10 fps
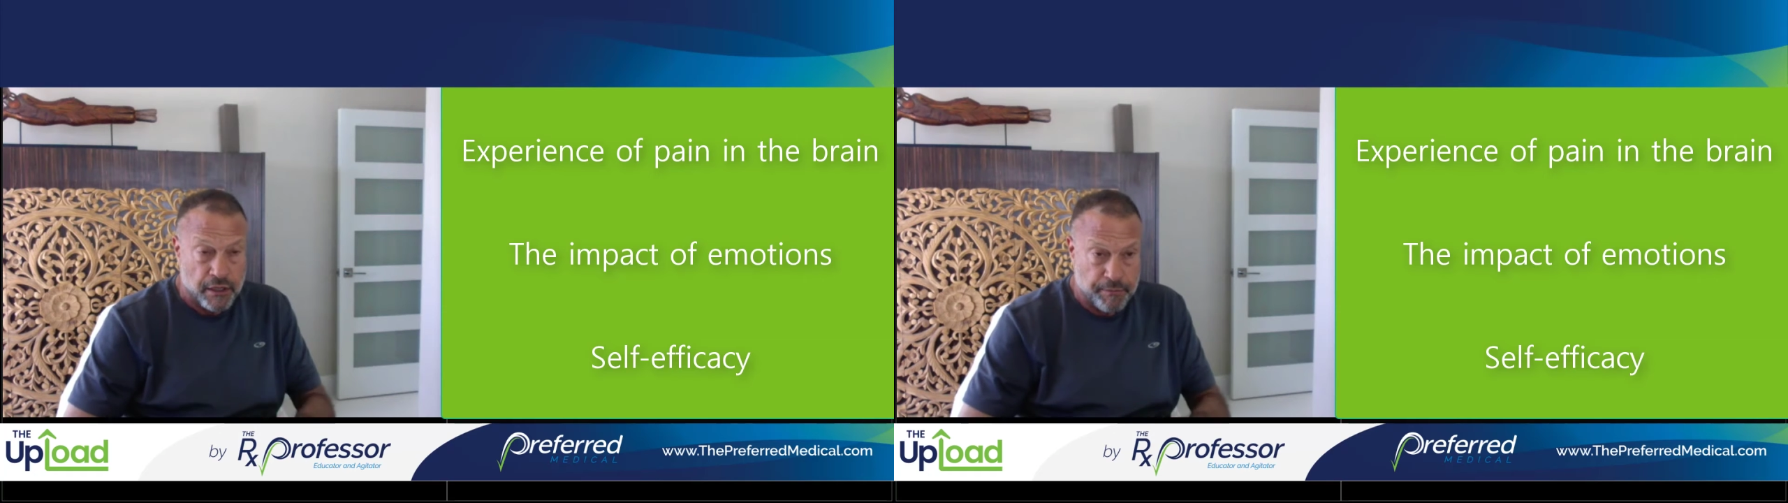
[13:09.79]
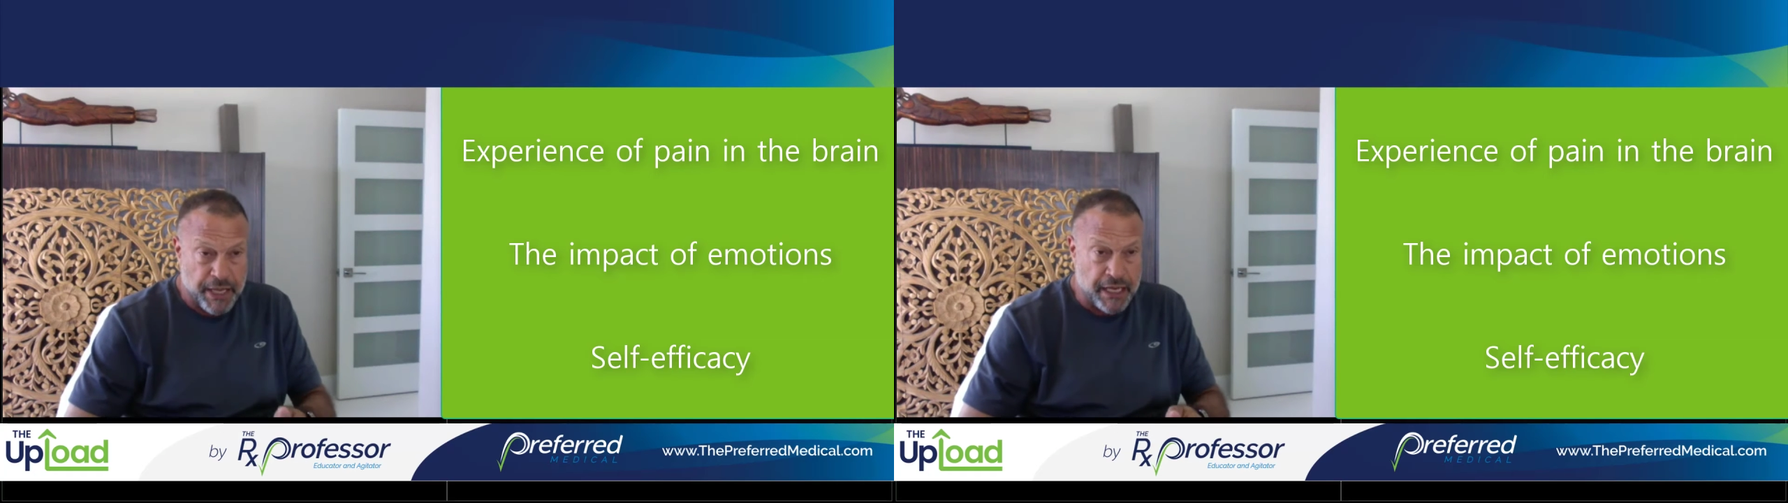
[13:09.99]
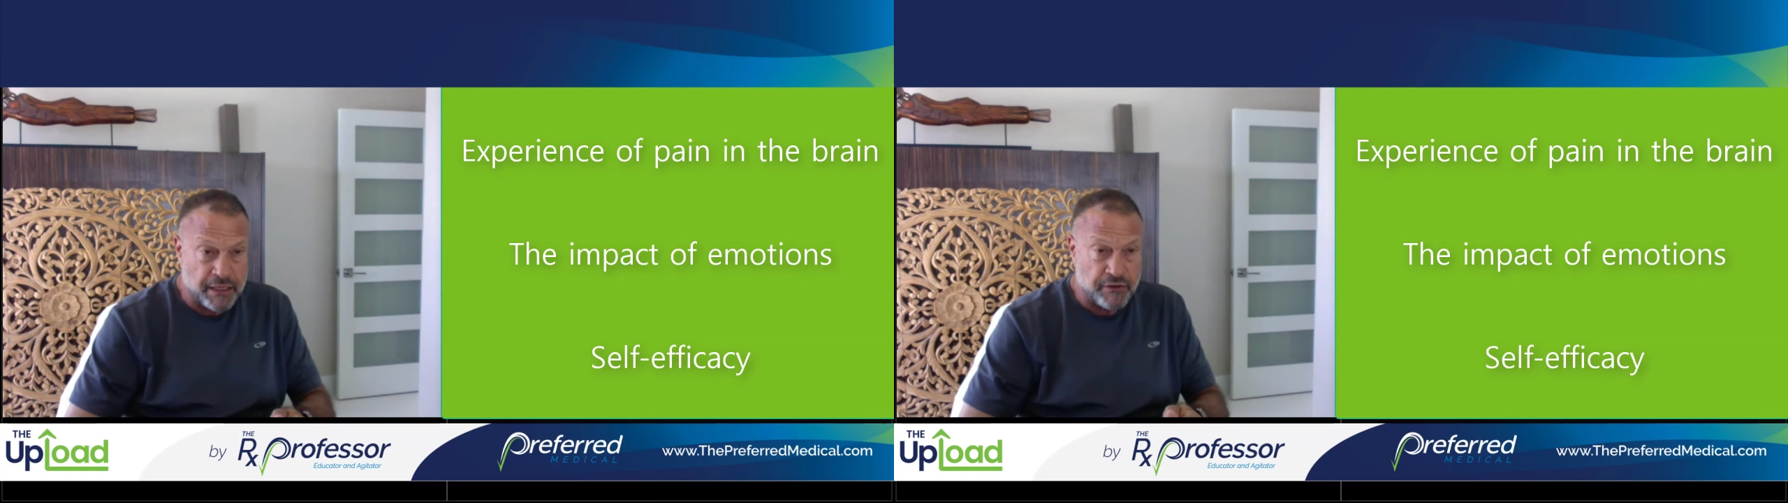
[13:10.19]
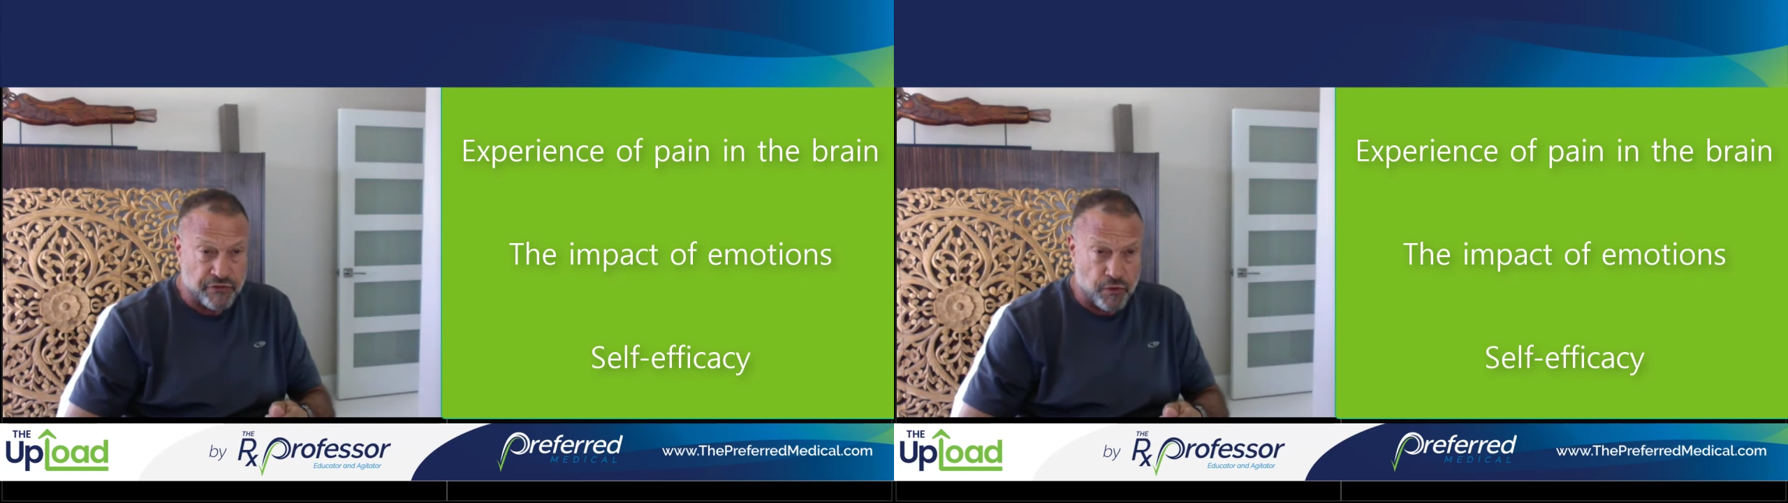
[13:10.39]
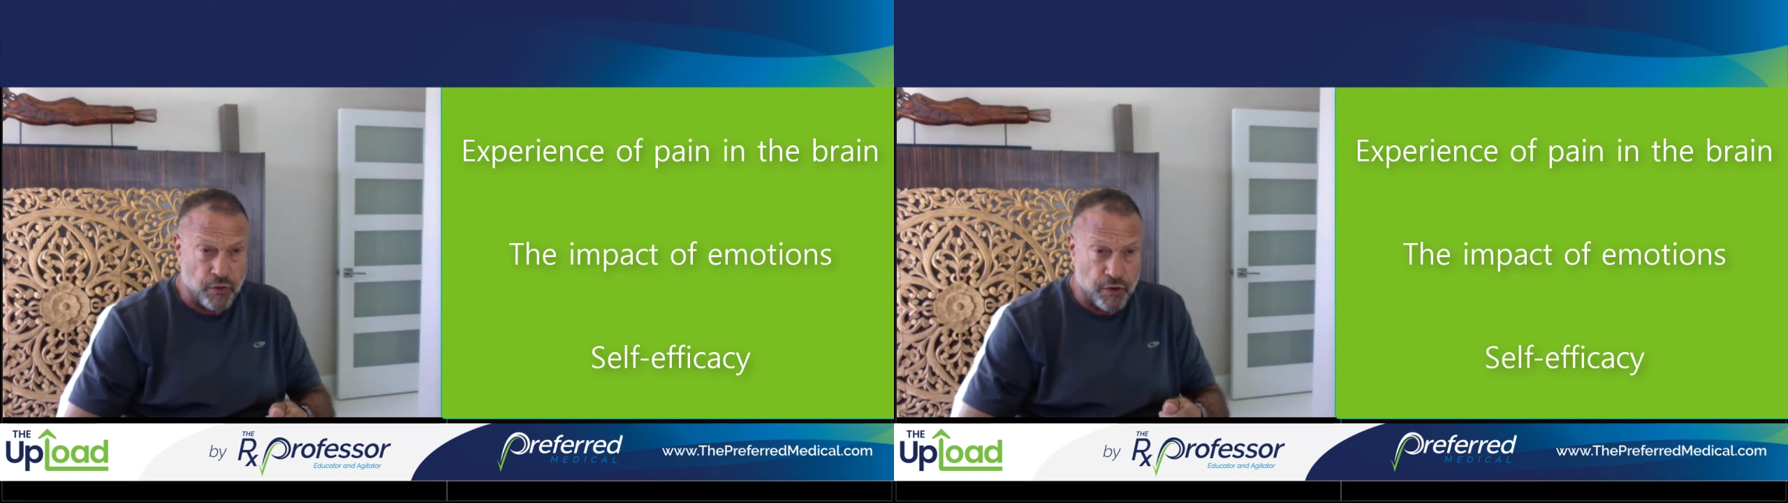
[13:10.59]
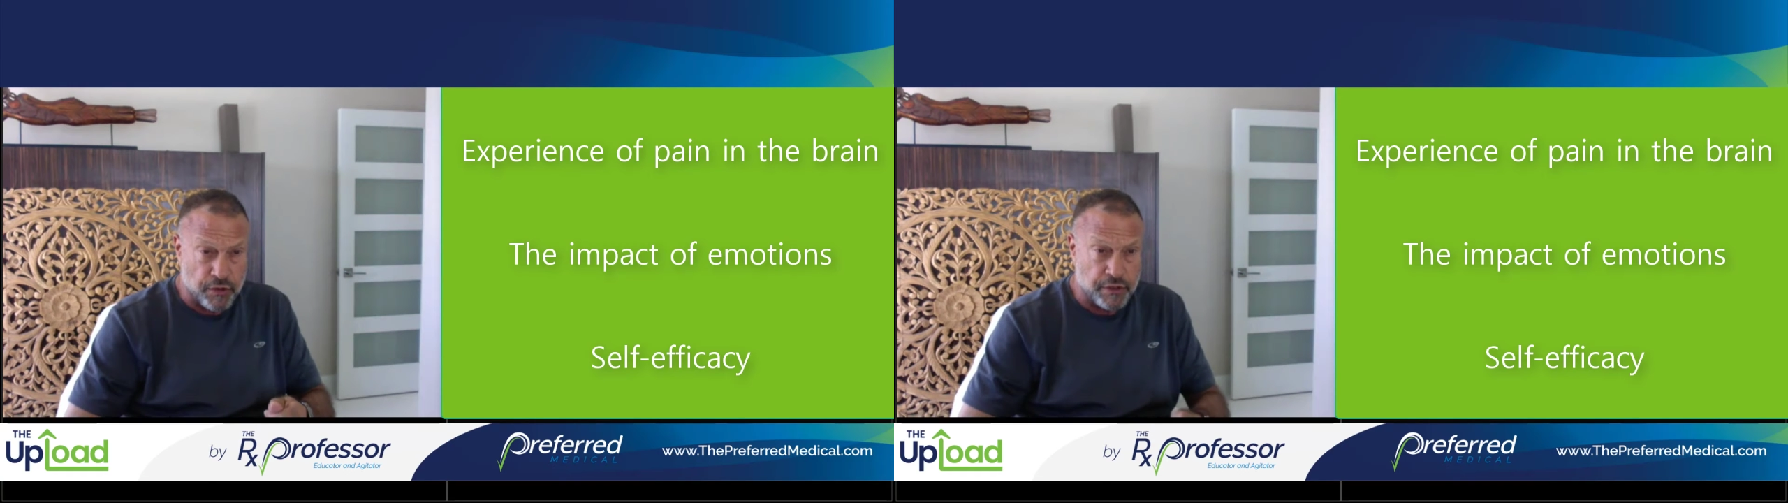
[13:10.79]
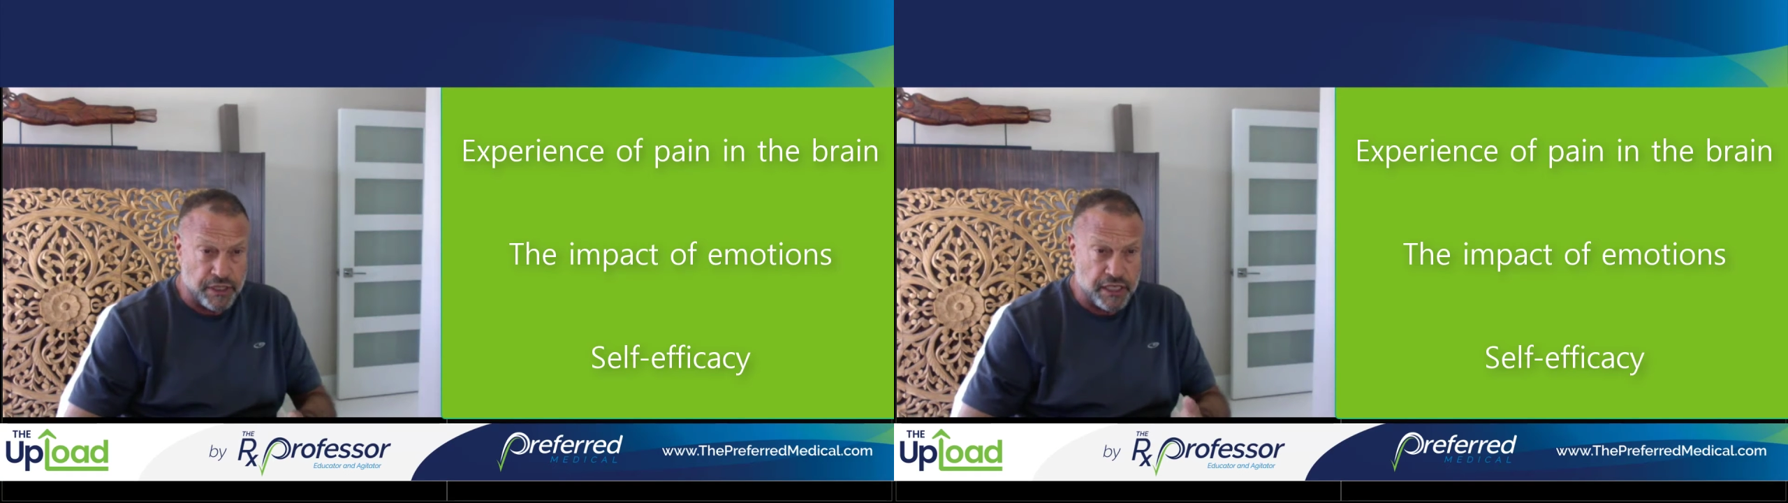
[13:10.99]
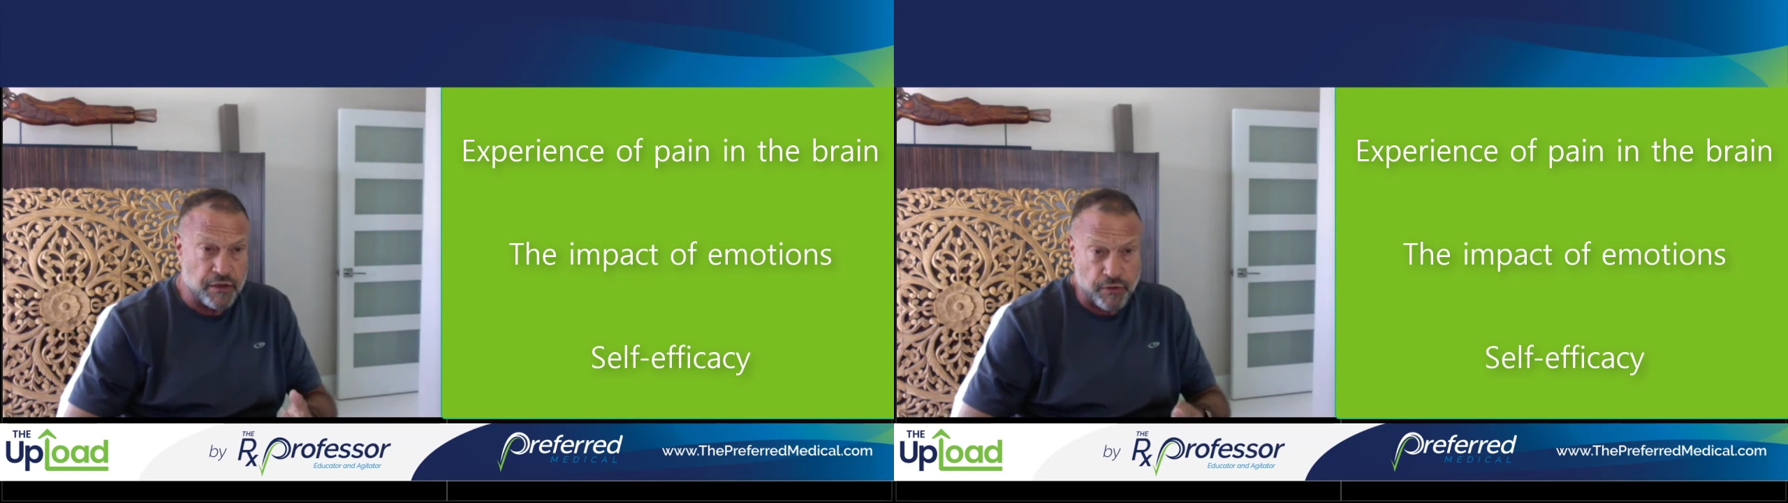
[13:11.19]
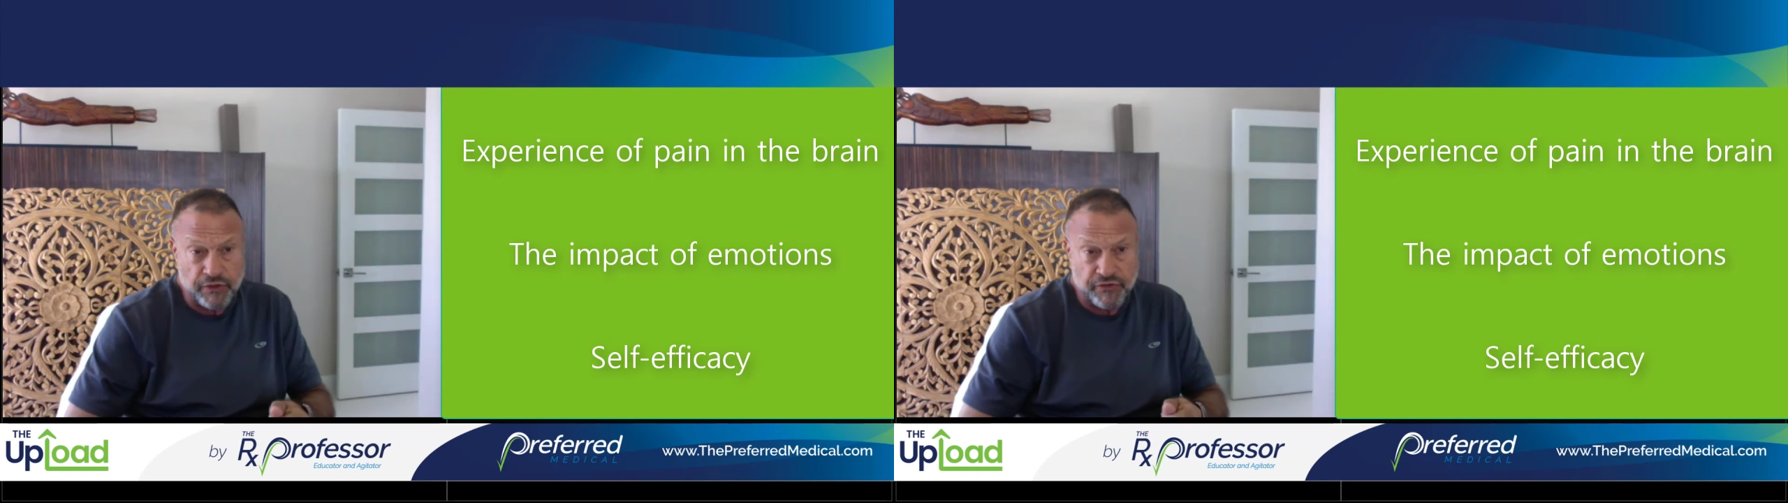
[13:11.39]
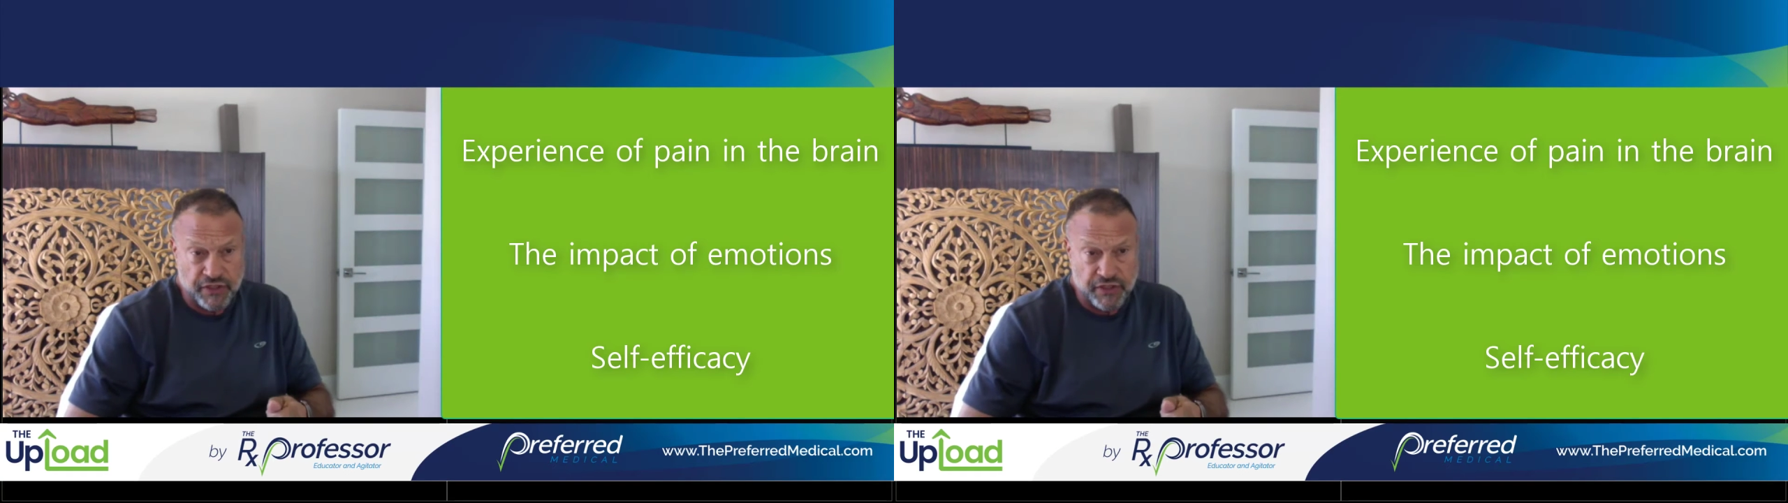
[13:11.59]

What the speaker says: Pain score decrease